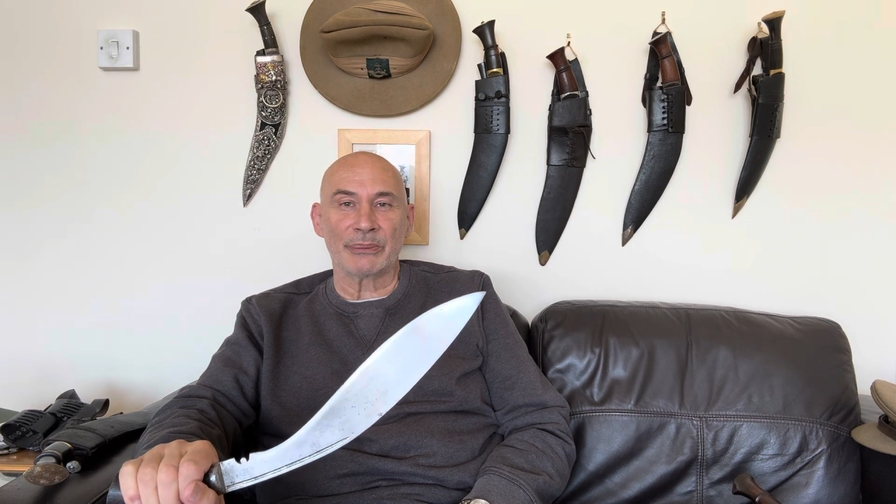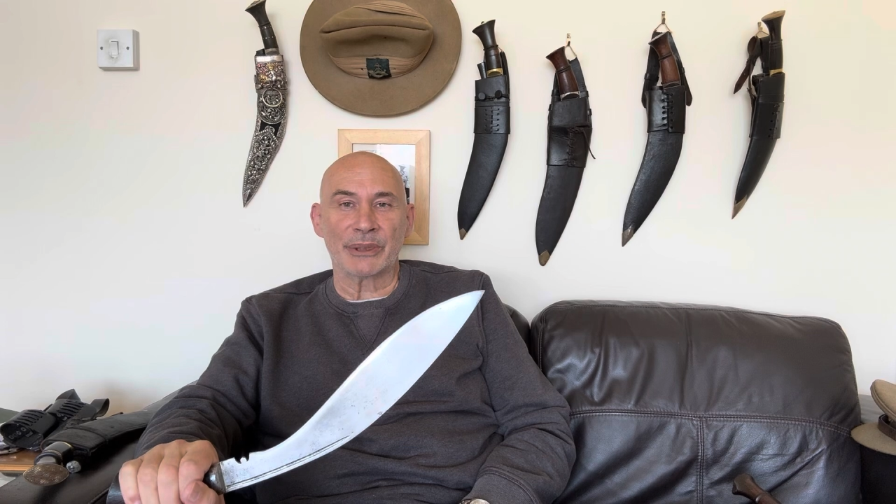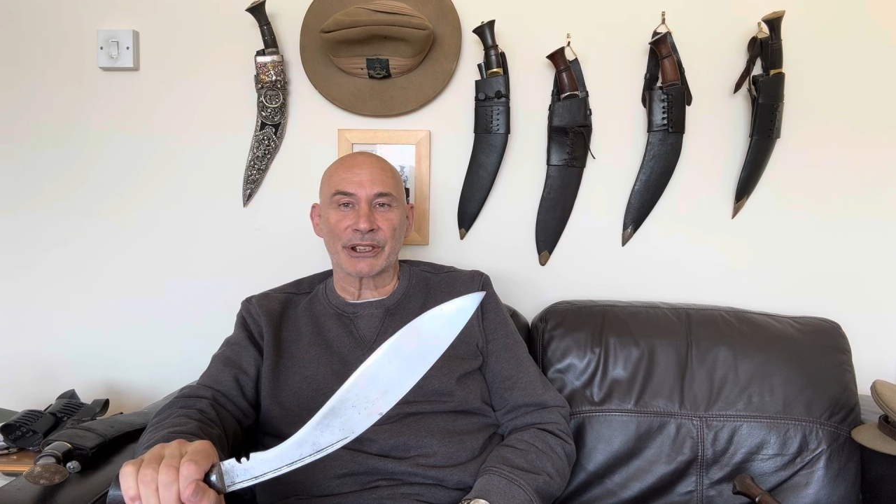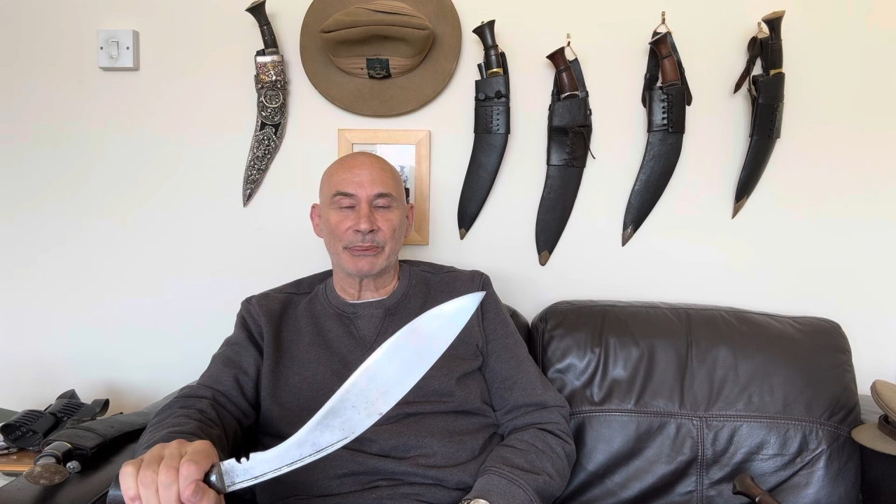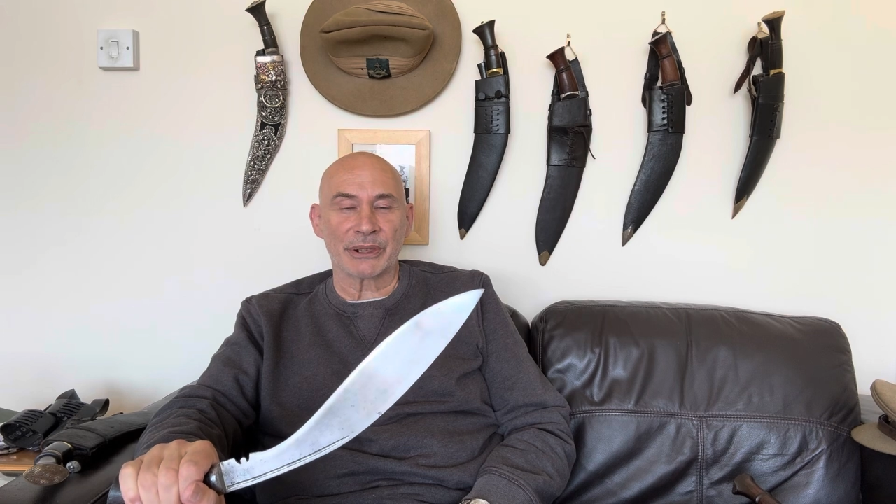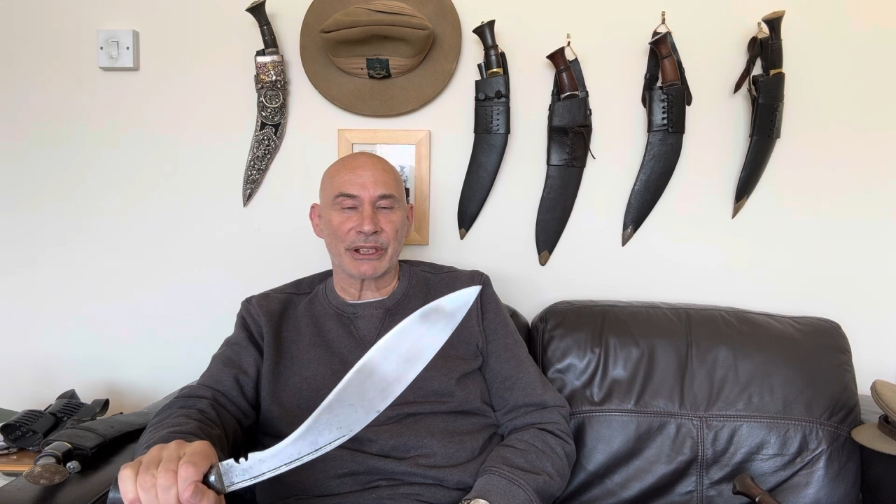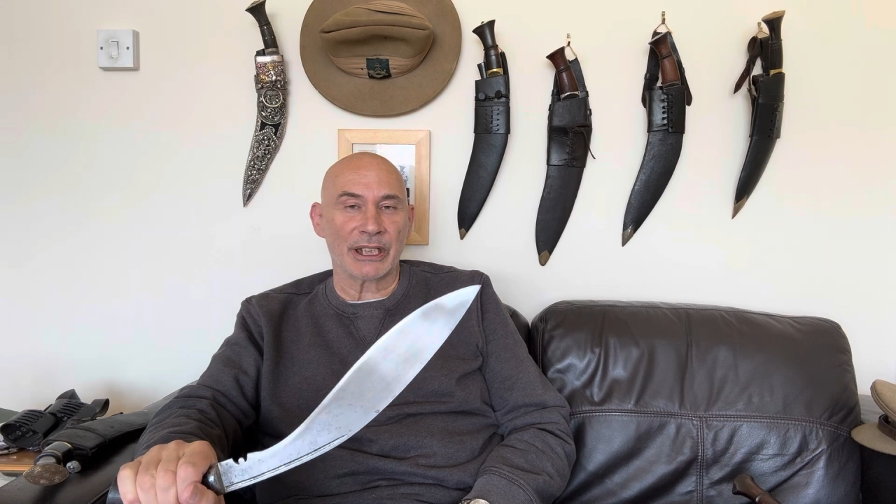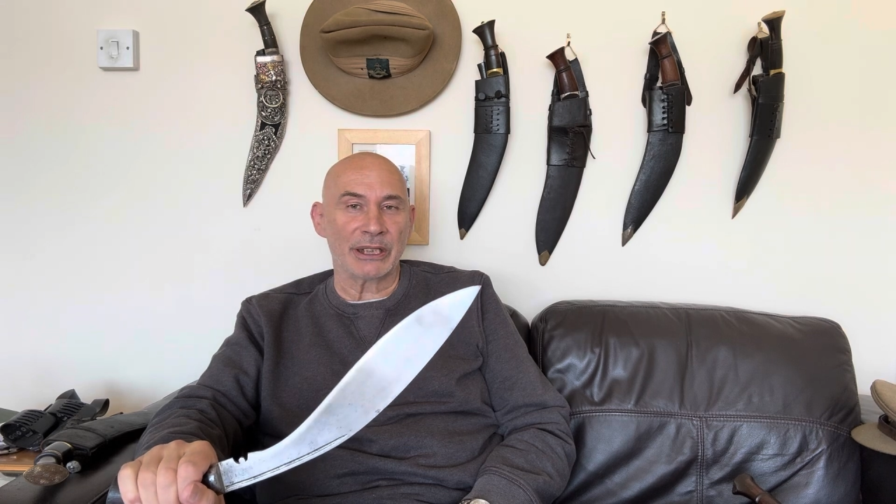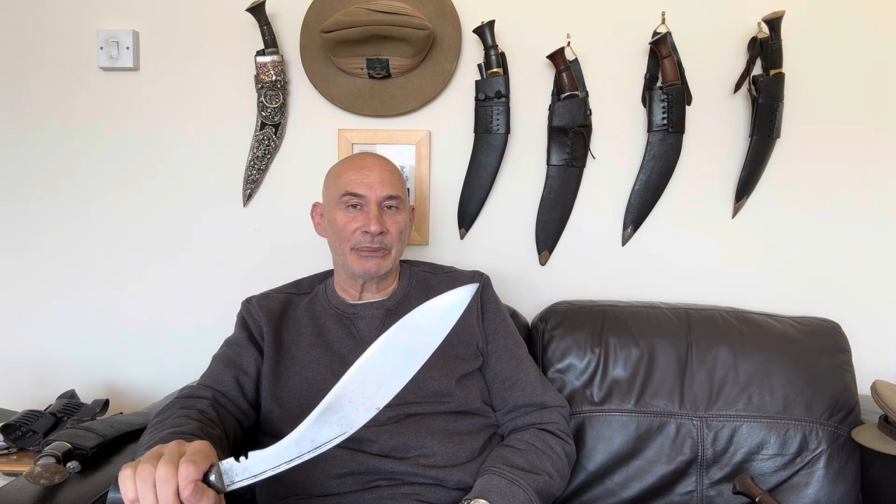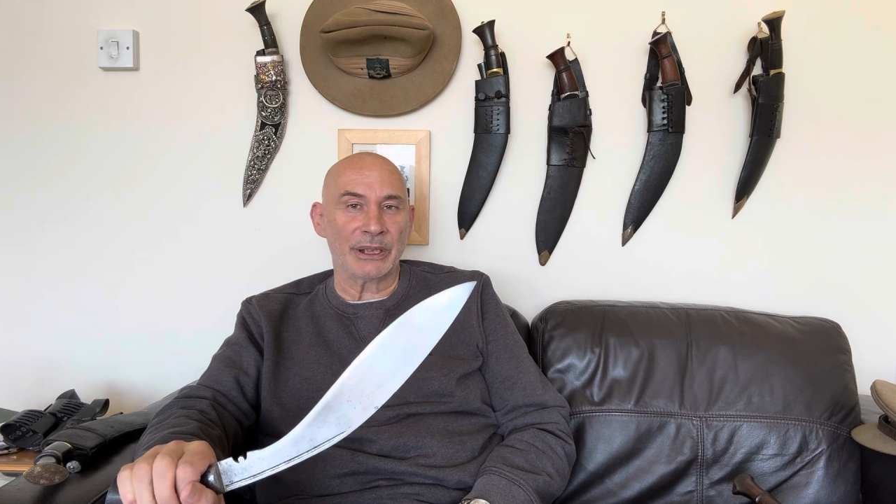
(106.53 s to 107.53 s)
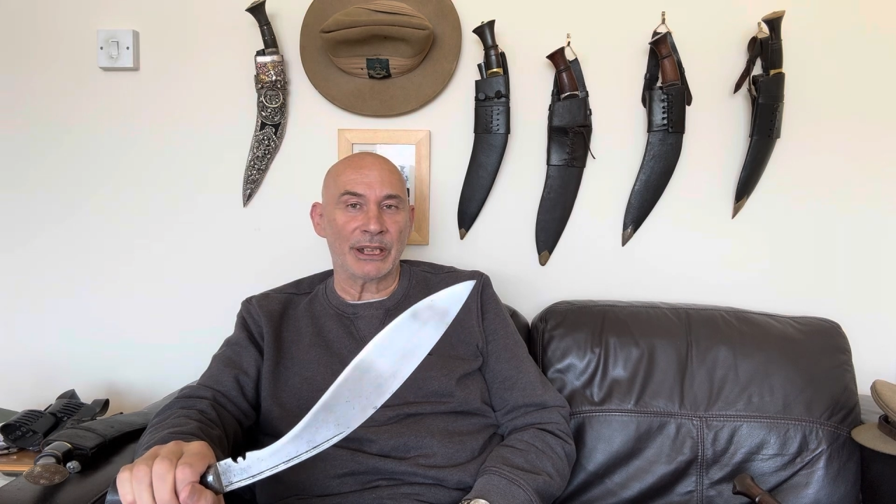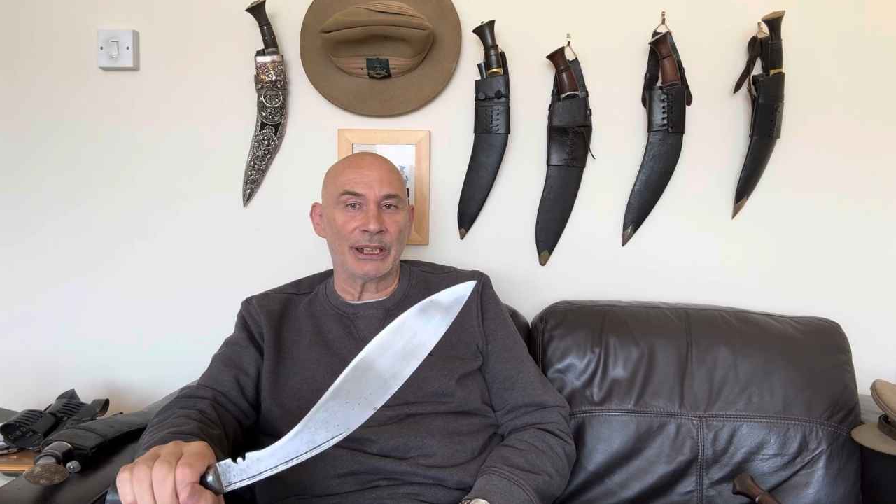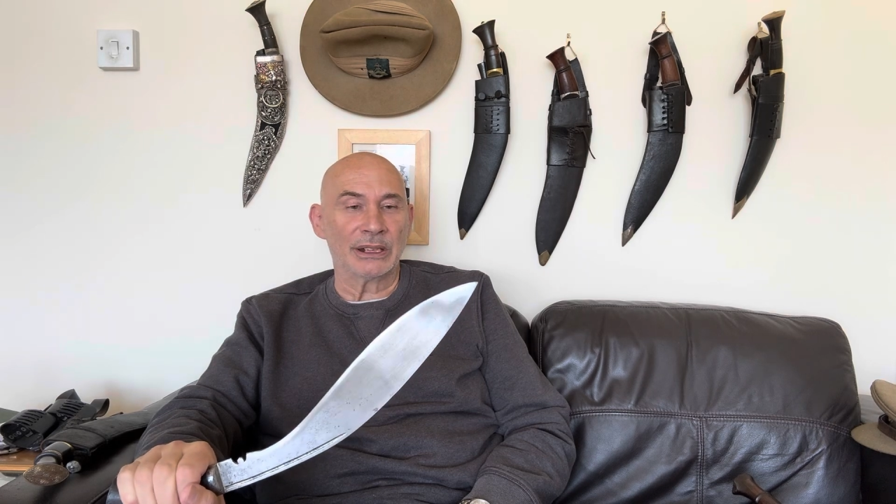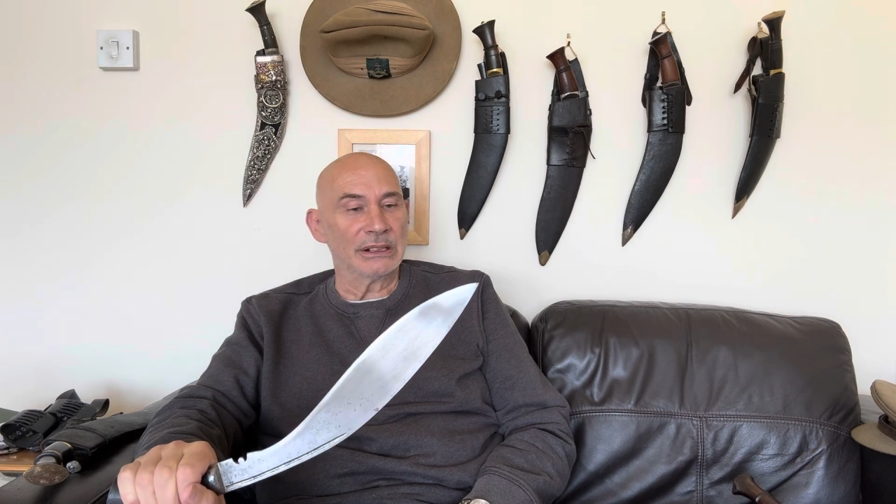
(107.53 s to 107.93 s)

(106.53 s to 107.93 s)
Mesopotamia,